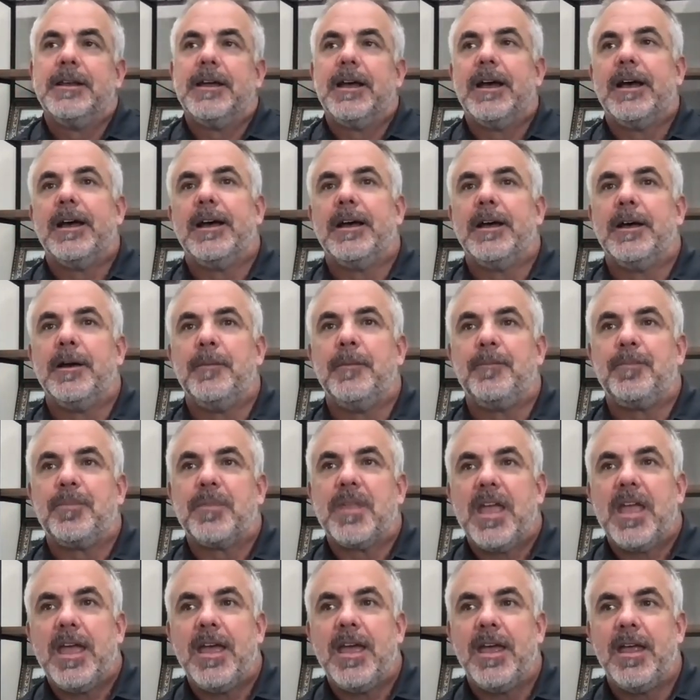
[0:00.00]

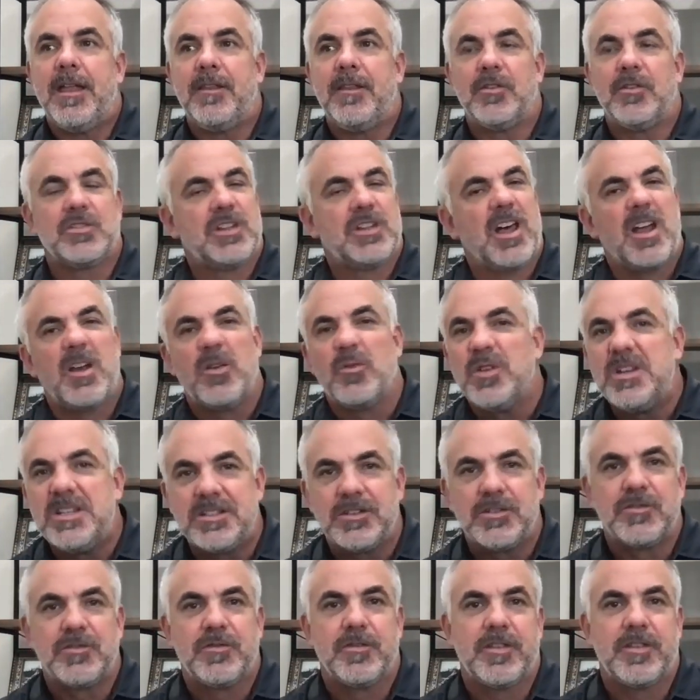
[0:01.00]
And there's a lot of
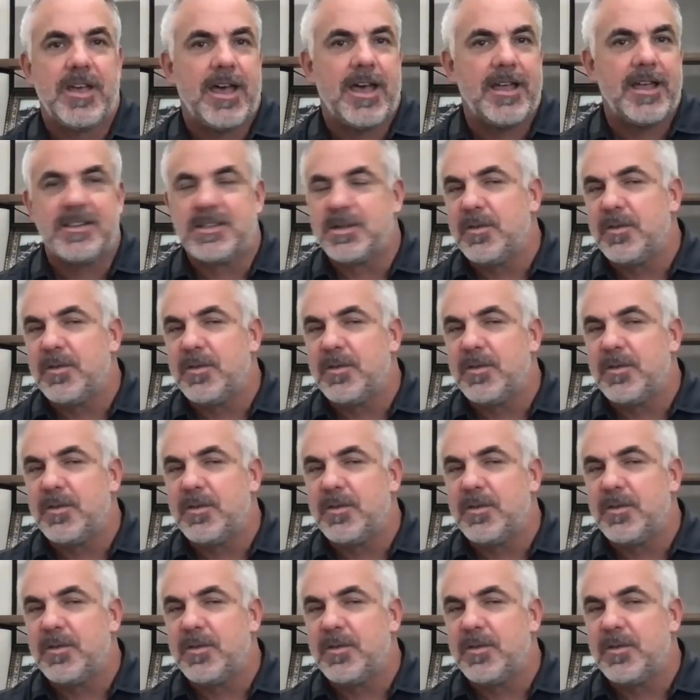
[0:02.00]
reasons for that.